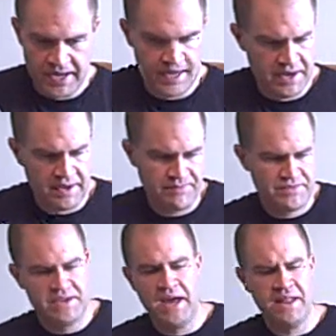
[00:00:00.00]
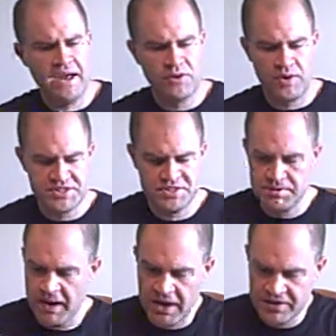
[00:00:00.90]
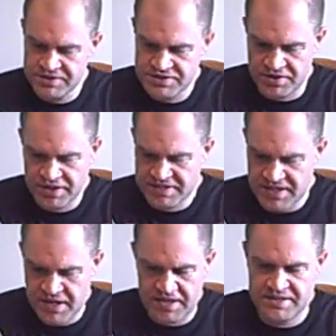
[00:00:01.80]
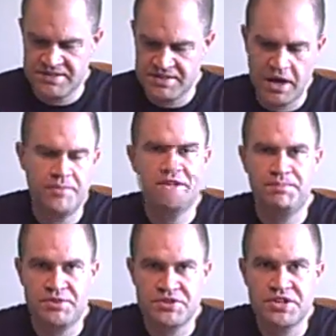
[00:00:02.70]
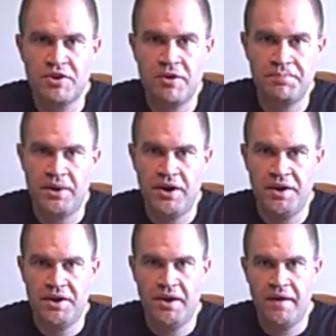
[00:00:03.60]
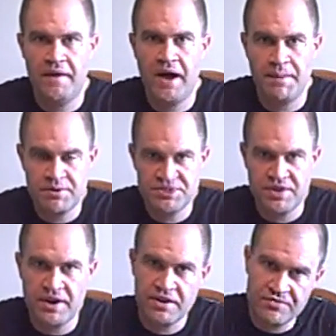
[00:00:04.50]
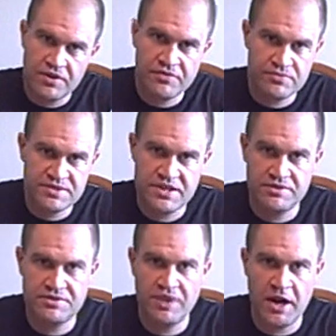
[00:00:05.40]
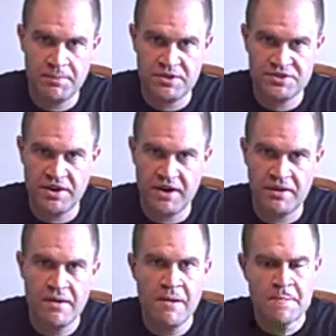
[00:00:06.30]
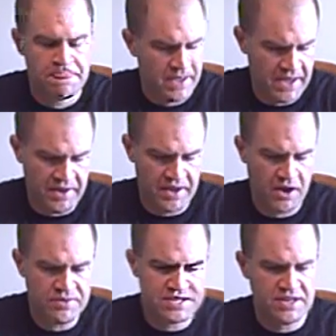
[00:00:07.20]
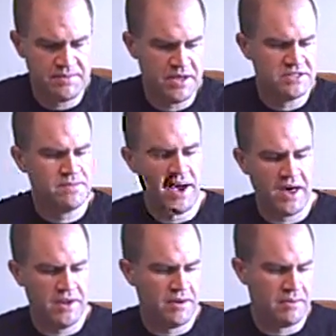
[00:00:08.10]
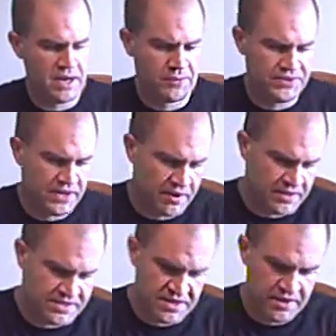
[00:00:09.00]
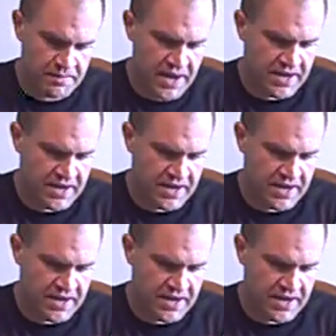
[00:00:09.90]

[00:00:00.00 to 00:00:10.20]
and I've uh, got a lot of questions about concerning tanks. Um, did put the show up on uh, high pressure air converting from CO2 to high pressure air, and uh, I always get emails about uh, Mike, what the hell is it on the